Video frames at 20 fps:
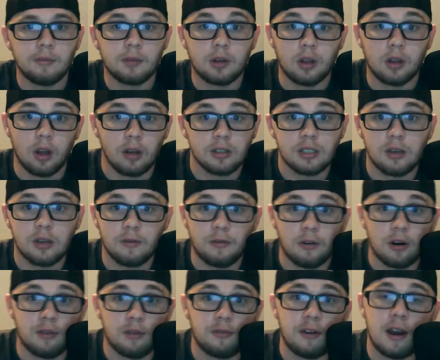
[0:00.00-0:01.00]
close to
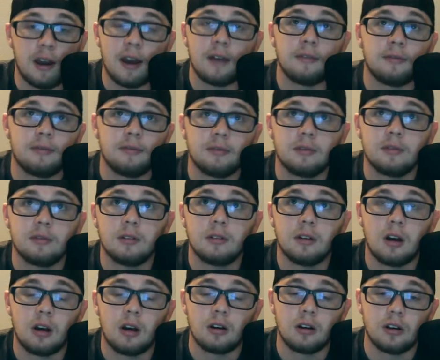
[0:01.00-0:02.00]

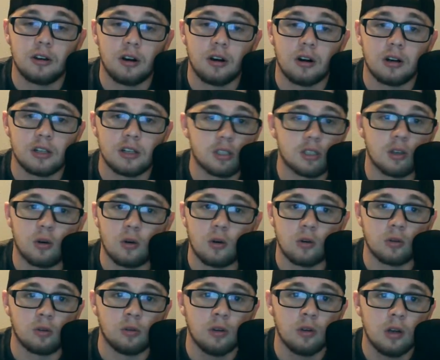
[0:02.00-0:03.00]
4,500 yards
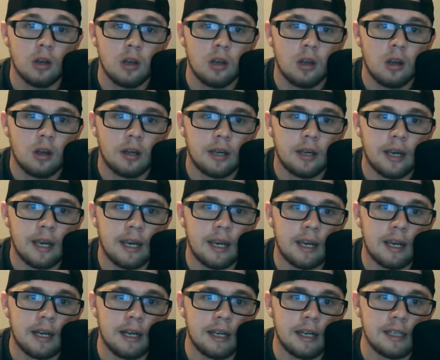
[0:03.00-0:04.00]
total,
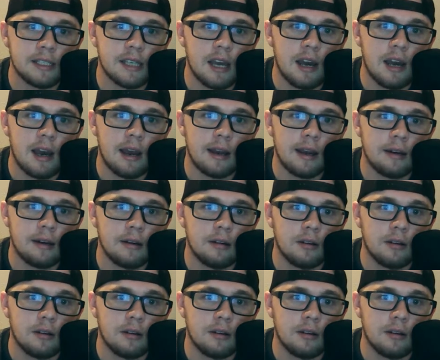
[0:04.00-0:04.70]
and he's got